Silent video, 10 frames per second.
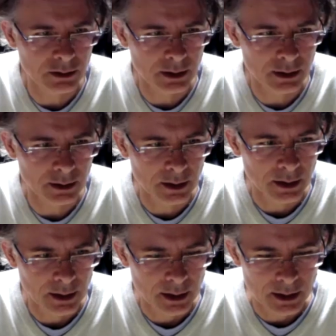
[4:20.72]
And
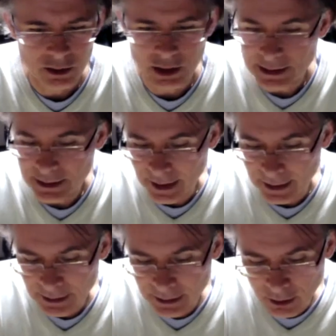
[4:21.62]
it's just the
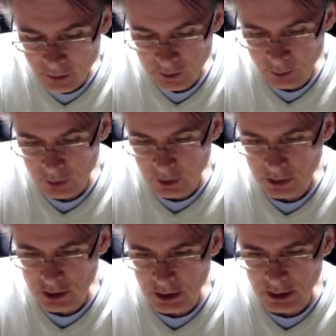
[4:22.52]
idea of the
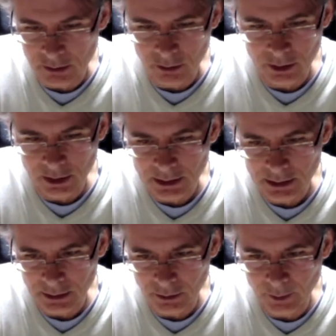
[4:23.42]
project, or this
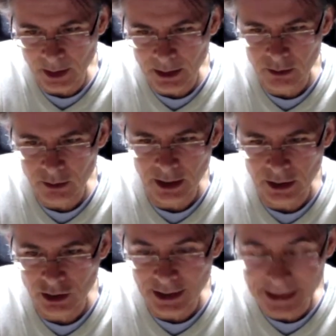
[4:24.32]
of making
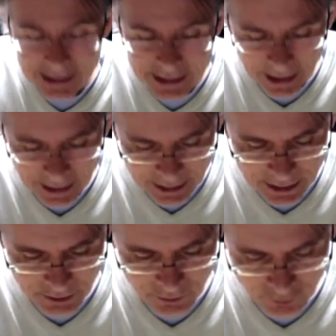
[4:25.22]
connection,
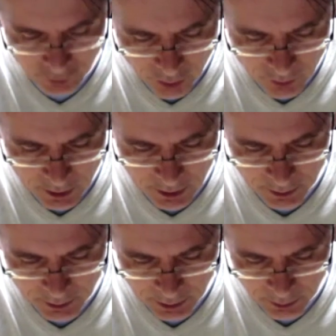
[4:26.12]
extends from
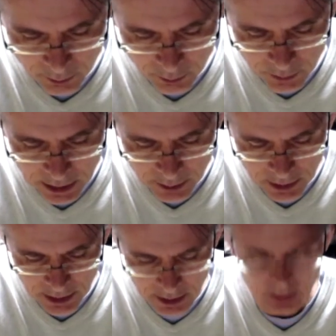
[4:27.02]
the
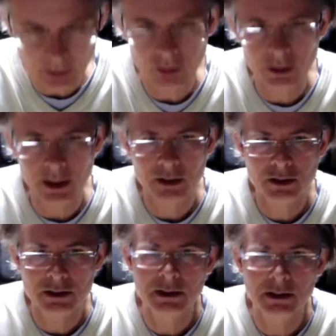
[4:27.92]
mini
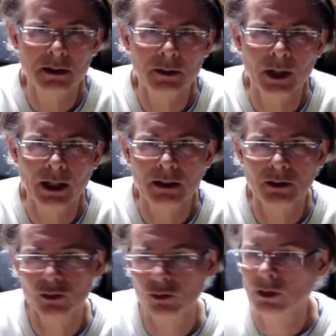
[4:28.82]
connections in the body
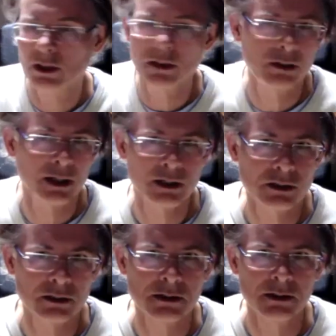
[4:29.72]
to the
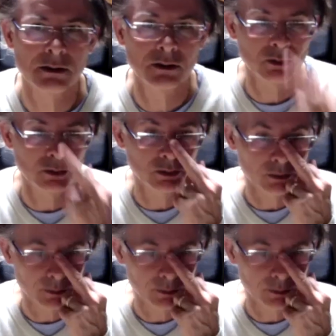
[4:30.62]
connections into